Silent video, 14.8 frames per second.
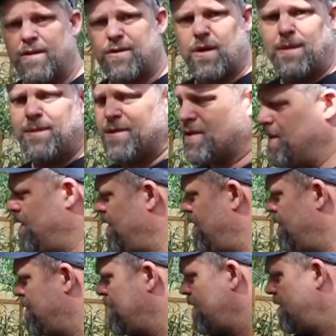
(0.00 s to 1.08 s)
So I'm just going to
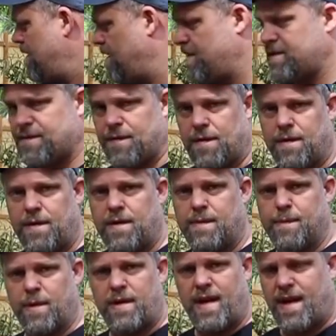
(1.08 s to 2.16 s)
use the Kingsford
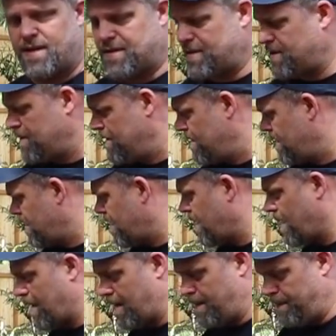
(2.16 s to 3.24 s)
briquettes.
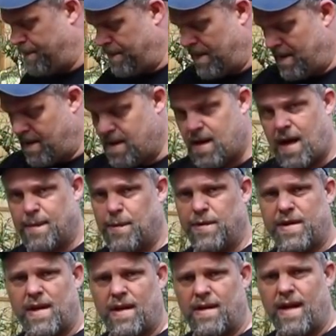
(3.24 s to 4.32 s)
Um, I'm
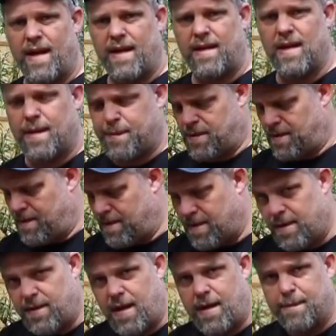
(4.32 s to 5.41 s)
only going to light a couple
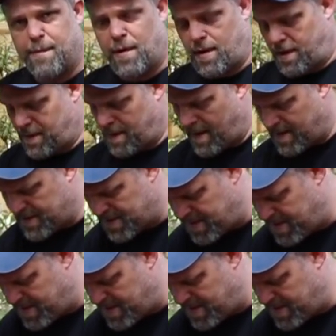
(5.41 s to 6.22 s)
and let it burn across